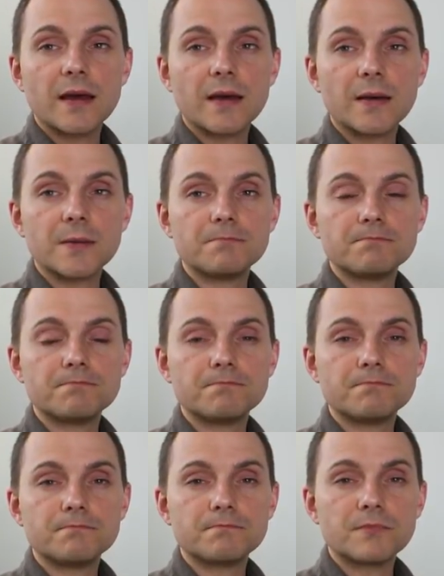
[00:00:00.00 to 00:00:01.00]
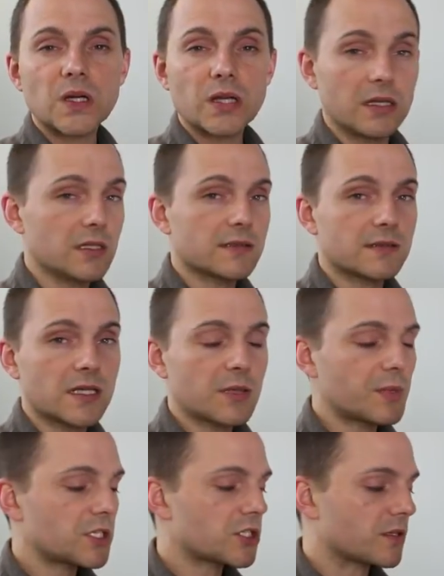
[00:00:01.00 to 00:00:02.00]
Okay, let's take a
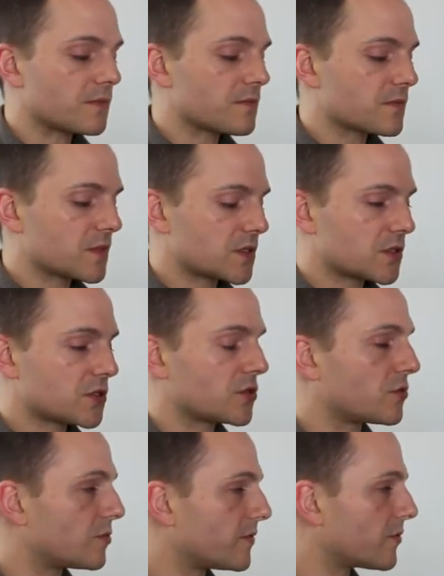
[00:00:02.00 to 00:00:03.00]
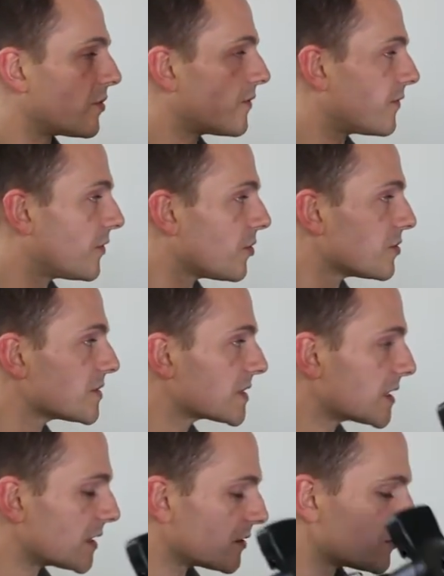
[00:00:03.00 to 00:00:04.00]
picture. So we've got Florence
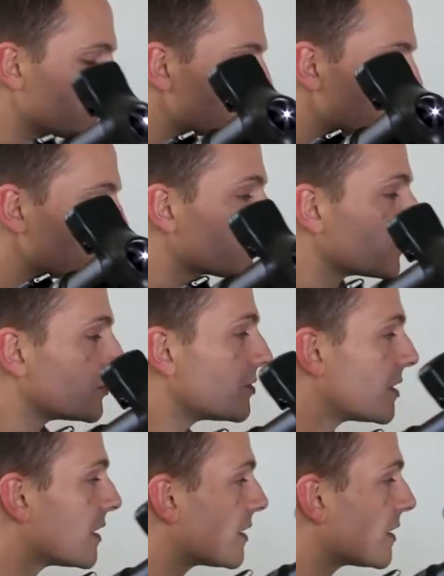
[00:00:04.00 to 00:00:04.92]
here, who's going to